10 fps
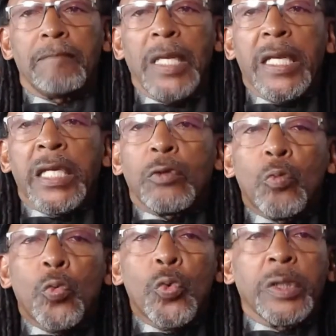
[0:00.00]
it
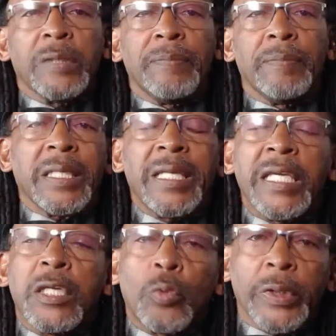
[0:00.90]
would be
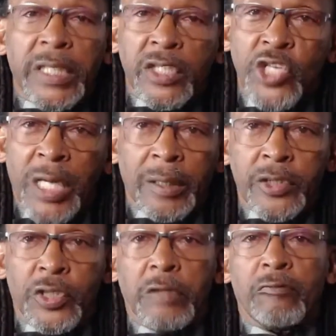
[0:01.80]
equally
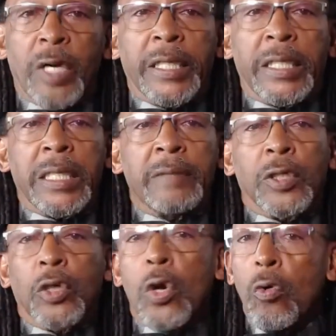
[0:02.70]
challenging riding in the
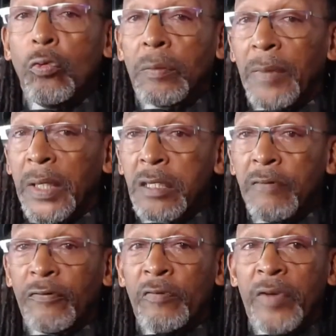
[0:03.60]
cold months
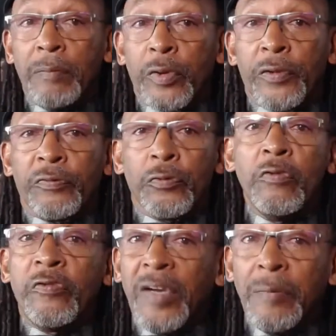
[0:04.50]
of November through
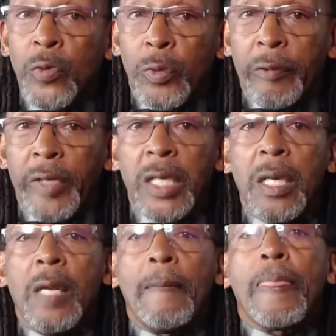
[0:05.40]
February
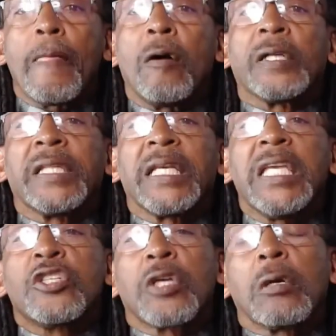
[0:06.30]
on the
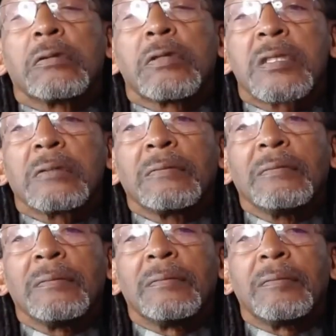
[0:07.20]
East Coast.
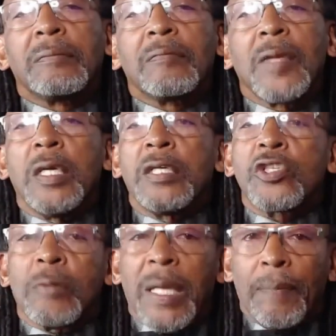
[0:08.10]

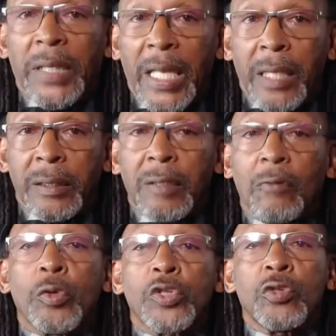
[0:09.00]
So my plan
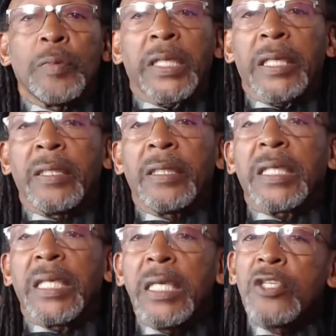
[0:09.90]
was to begin the
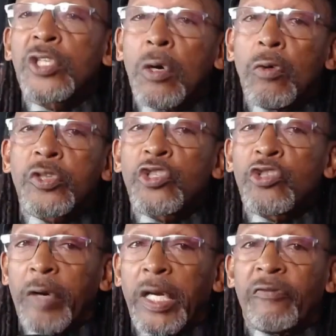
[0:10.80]
East Coast
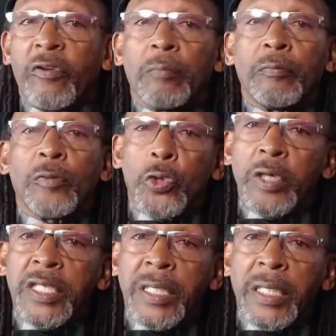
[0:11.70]
trek from New
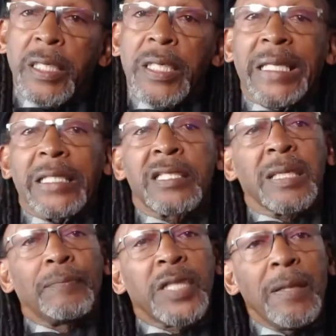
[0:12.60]
York City in
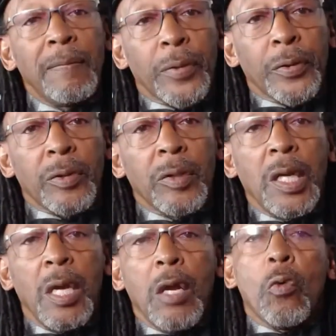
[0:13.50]
September
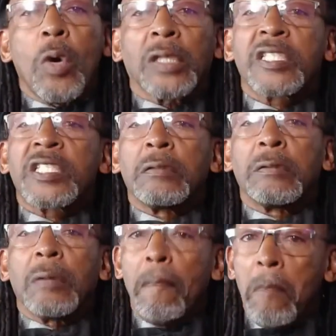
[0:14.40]
while
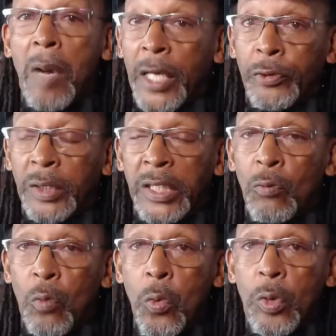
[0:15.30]
still moderately
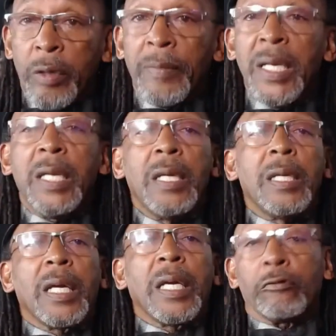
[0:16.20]
warm
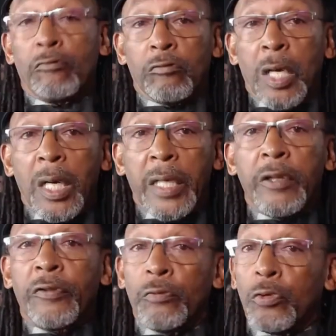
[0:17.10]
and ride
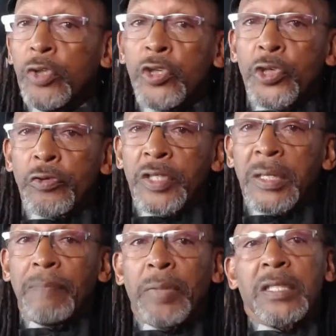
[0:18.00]
through New
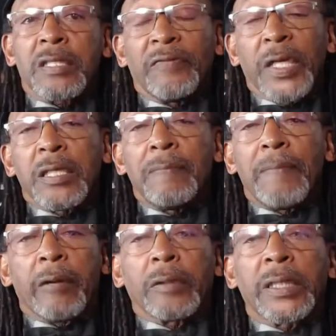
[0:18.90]
Jersey, Pennsylvania,
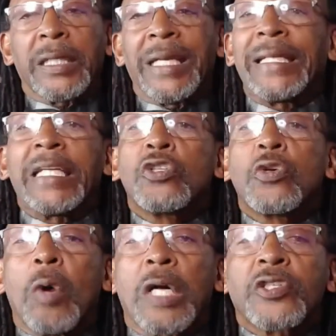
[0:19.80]
Maryland, and into
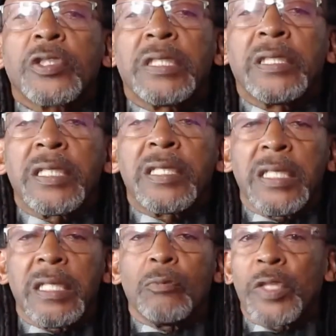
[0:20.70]
Washington,
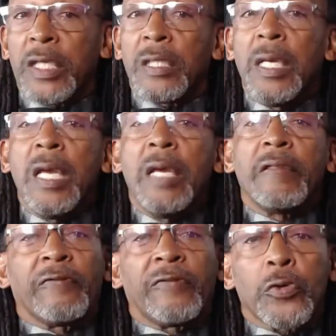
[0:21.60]
D.C. within
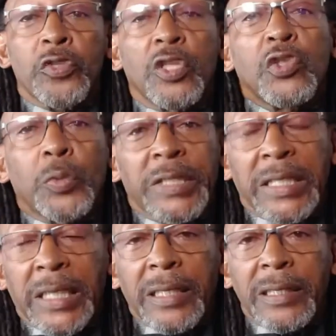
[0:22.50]
the first
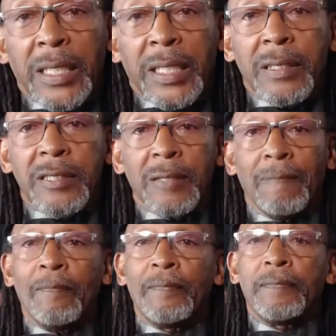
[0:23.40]
28 days.
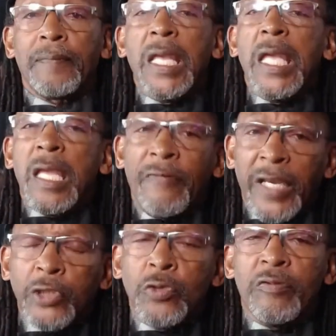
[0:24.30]
If I
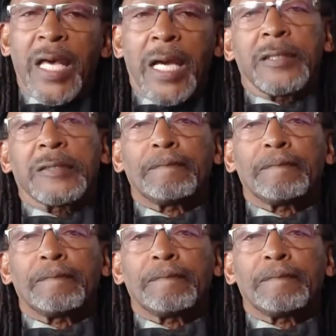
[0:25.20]
could do that,